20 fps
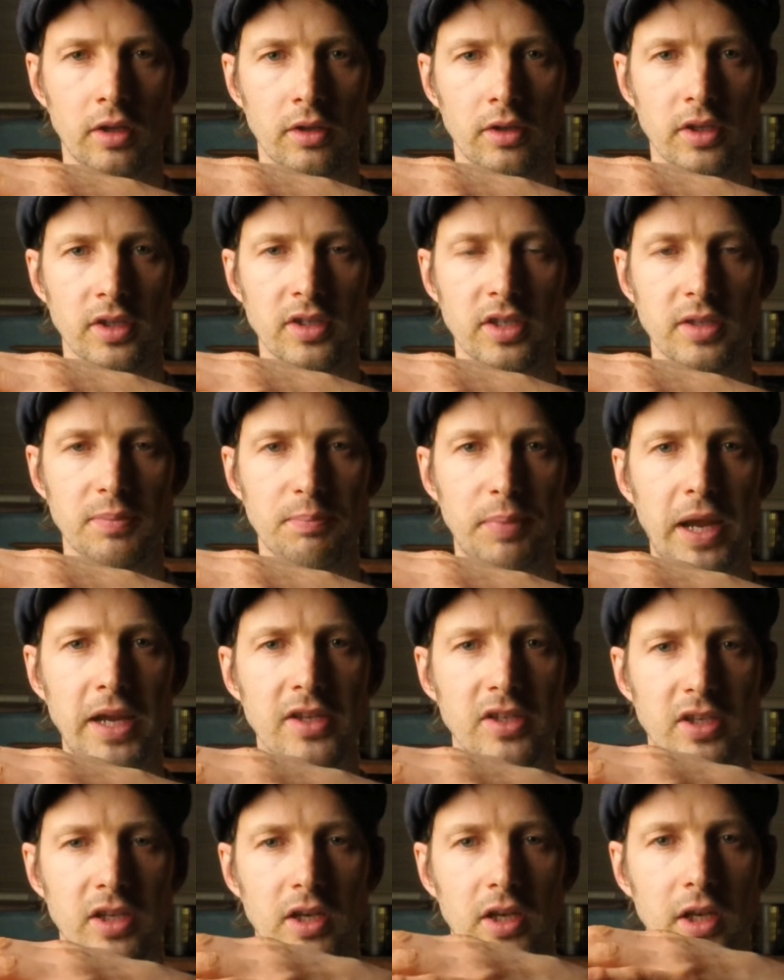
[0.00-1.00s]
this is
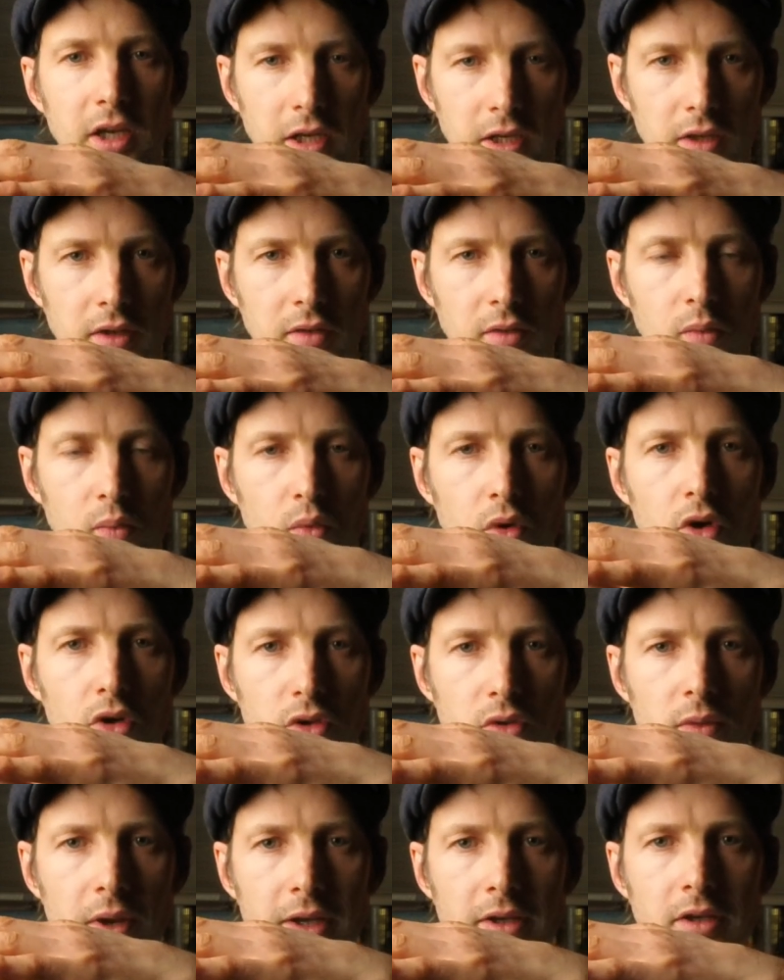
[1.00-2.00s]
basically
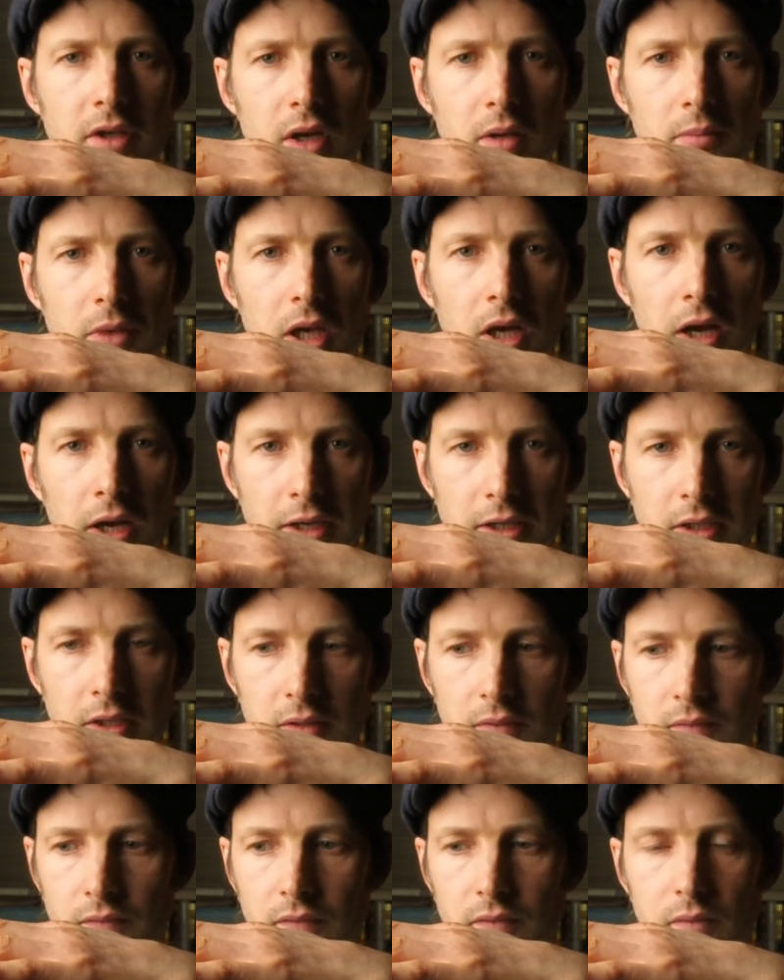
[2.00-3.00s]
what you end up
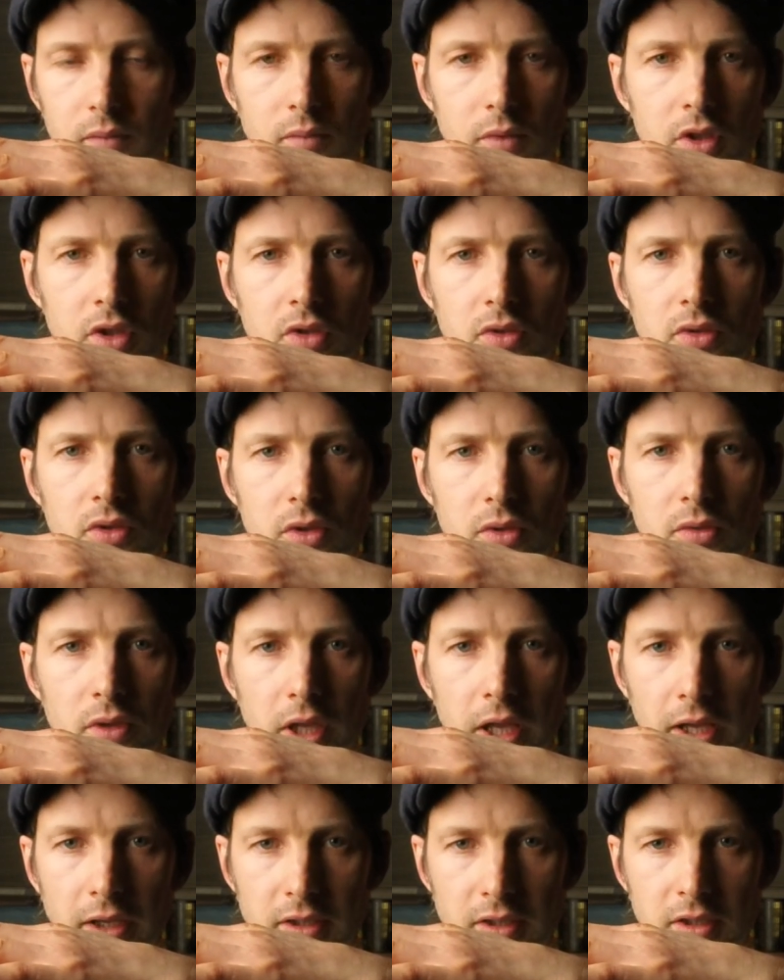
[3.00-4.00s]
like when you do
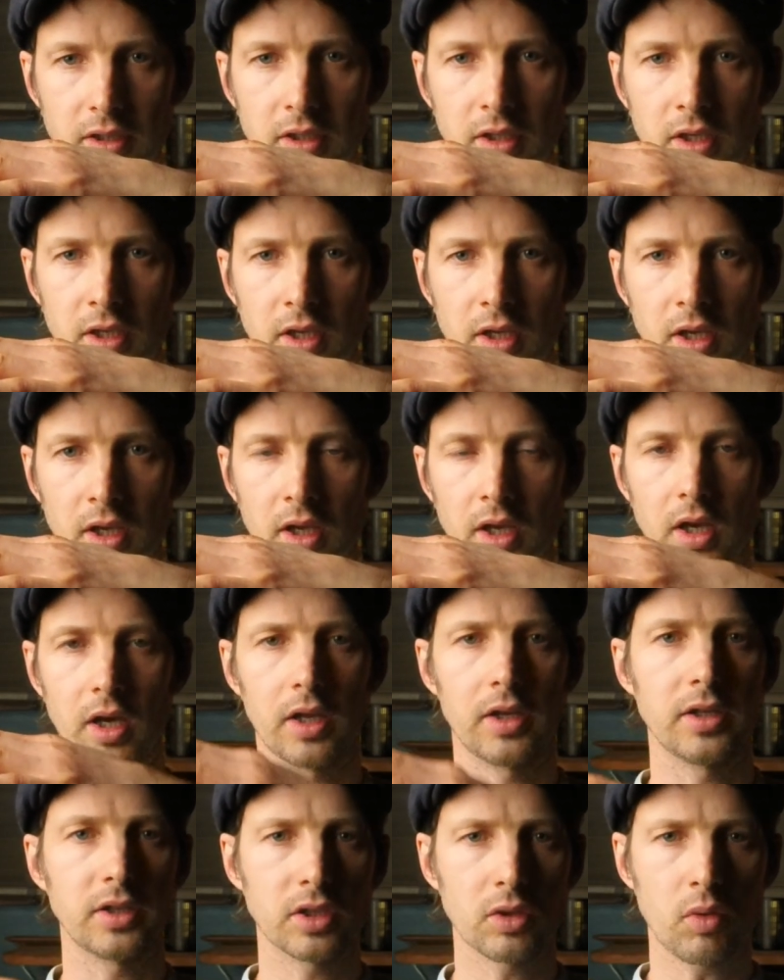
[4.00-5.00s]
this,
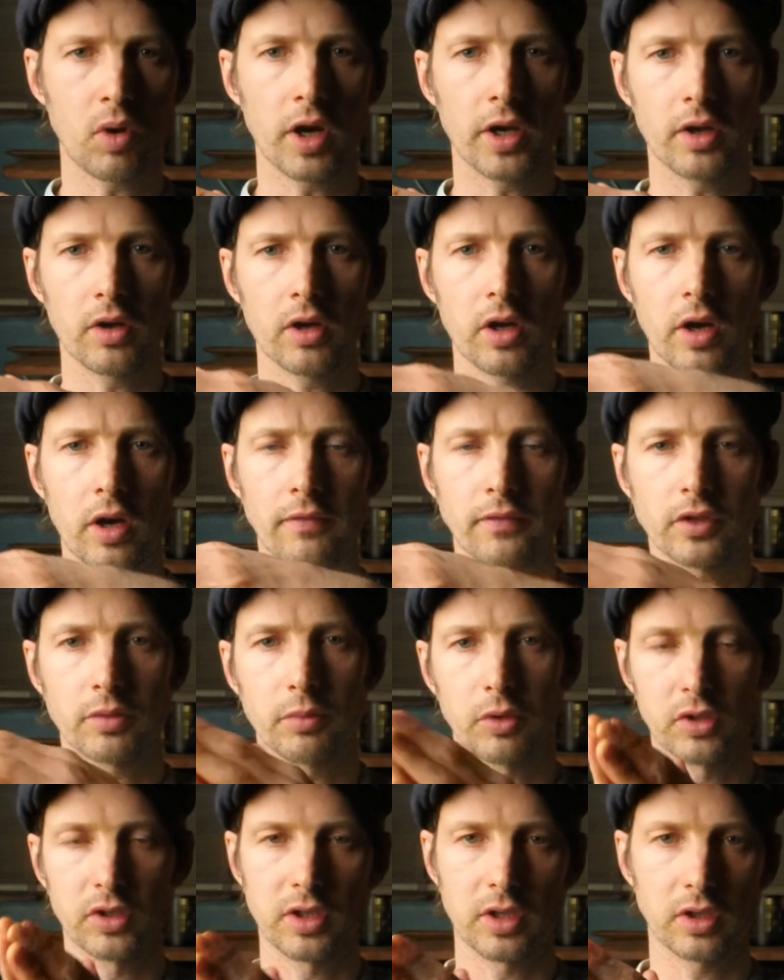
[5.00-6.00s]
and it's quite
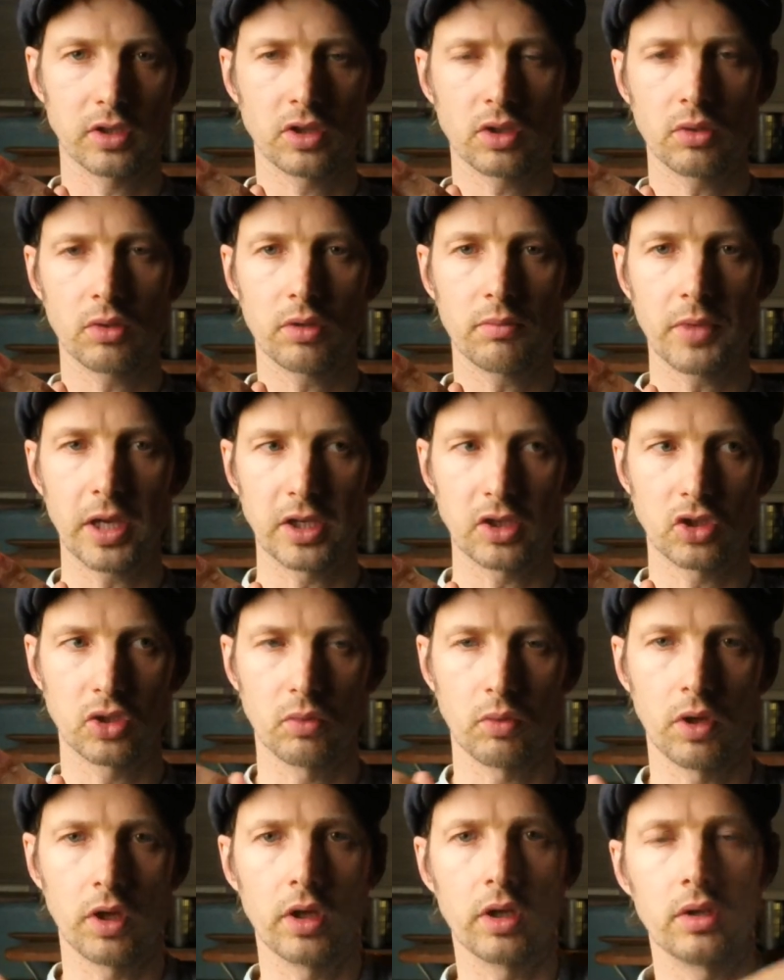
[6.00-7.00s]
uncomfortable because it sort of makes you
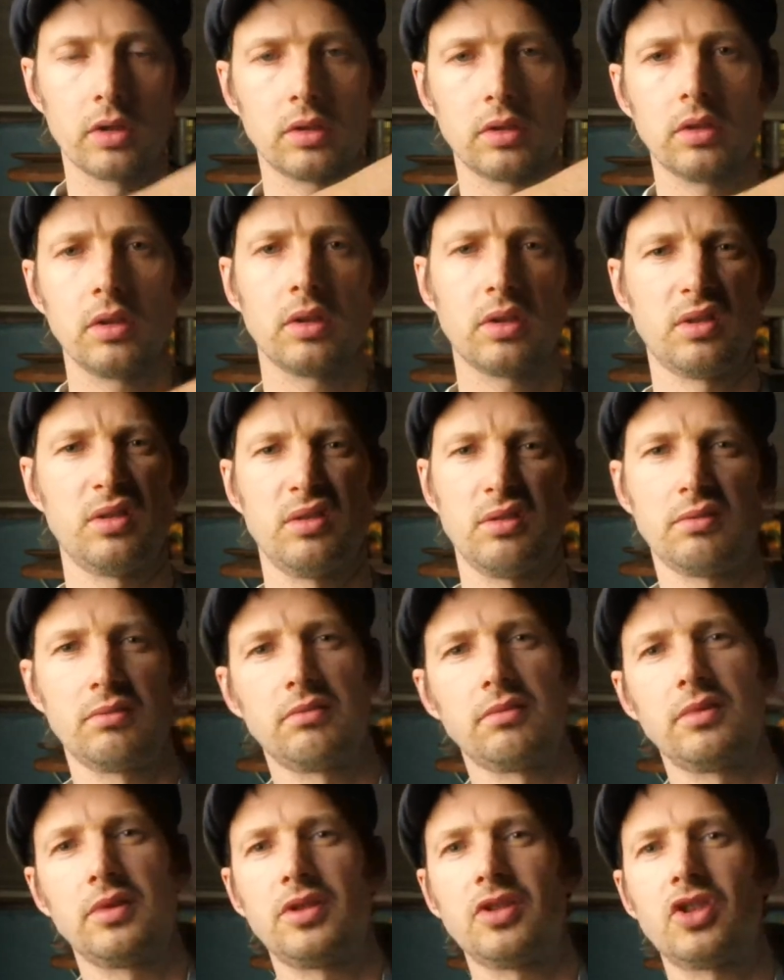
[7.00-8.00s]
want to
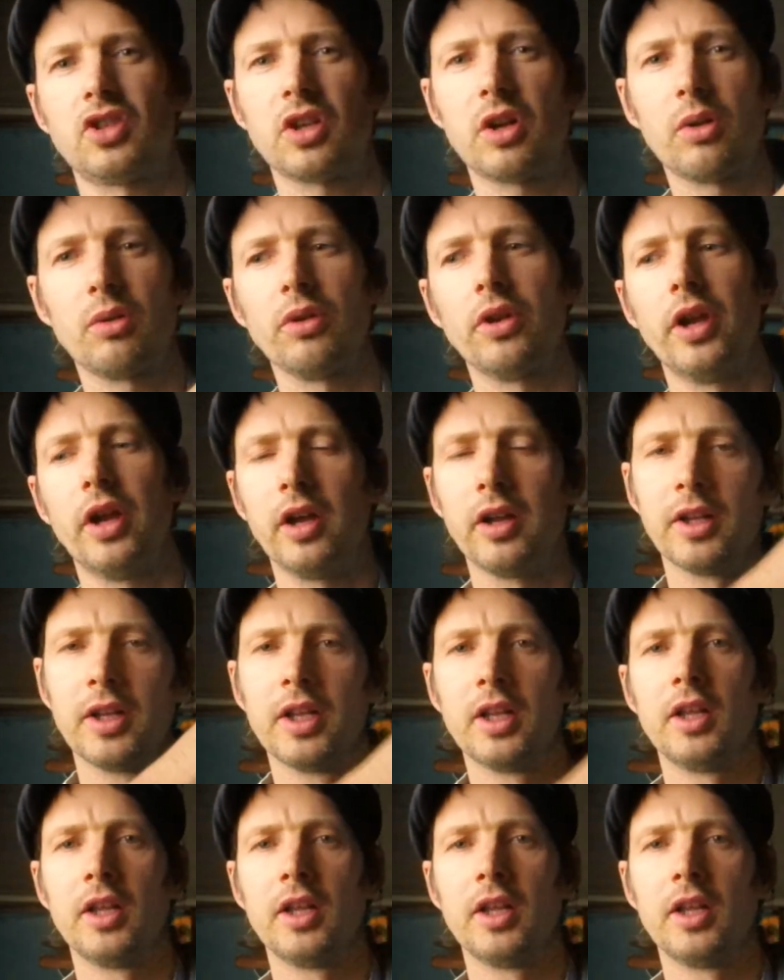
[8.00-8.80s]
with the shoulder.